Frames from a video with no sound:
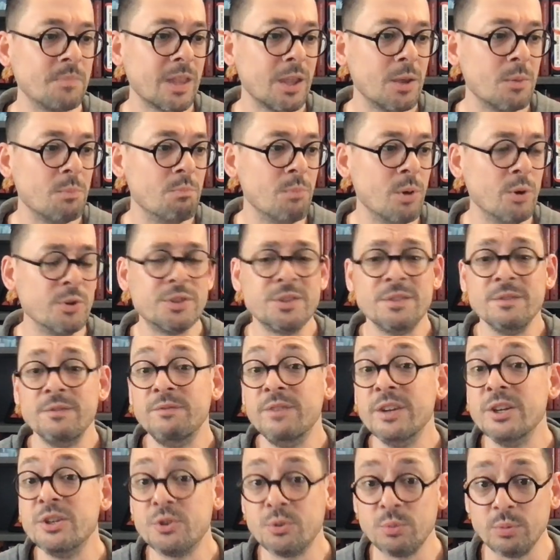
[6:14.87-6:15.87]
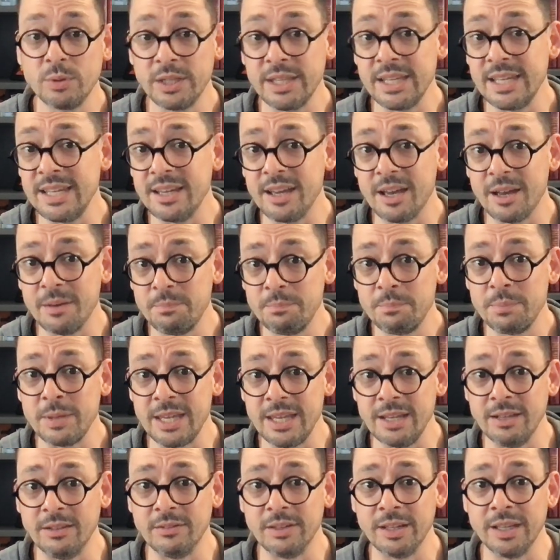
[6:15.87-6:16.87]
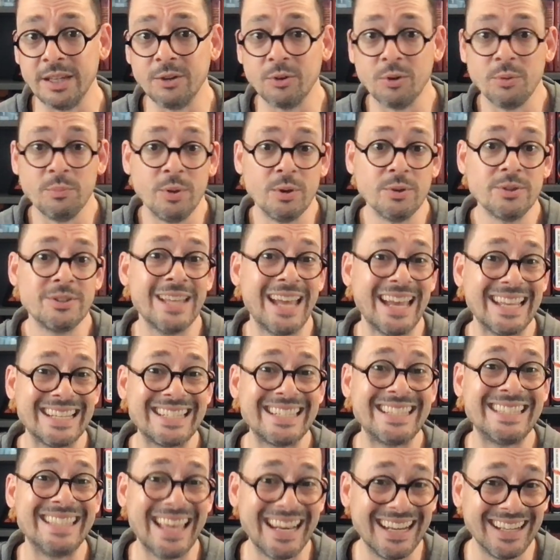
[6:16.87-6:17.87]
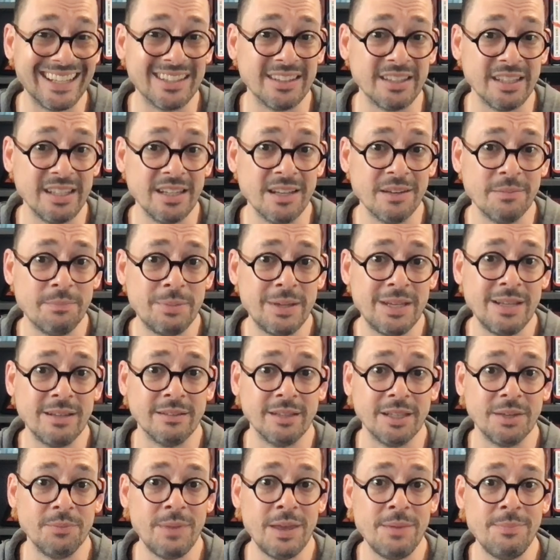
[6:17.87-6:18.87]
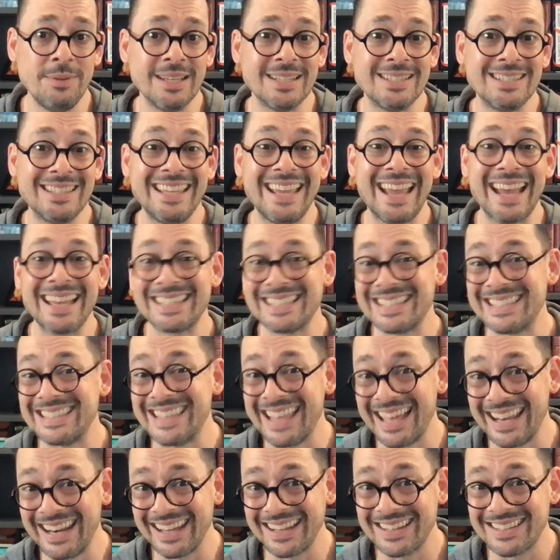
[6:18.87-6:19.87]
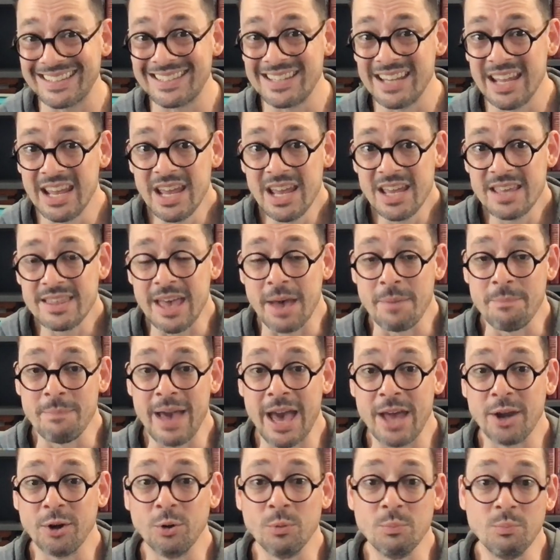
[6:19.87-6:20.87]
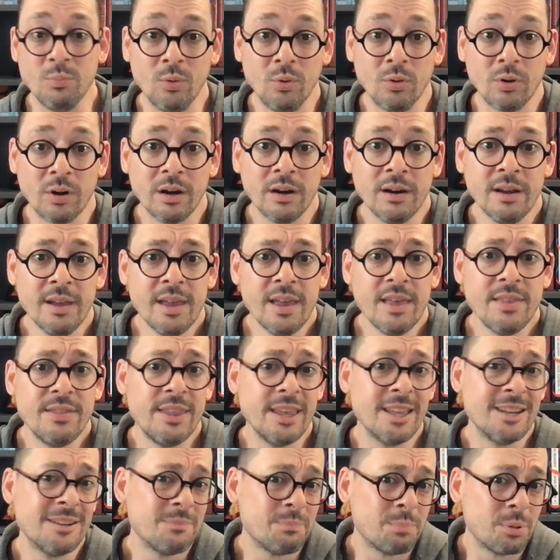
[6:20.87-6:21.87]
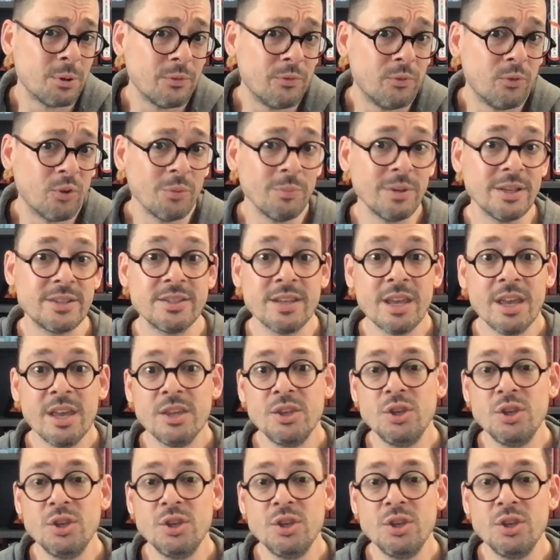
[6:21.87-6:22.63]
most visually appealing or most aesthetically appealing. Maybe it's the aesthetics that matter more than performance.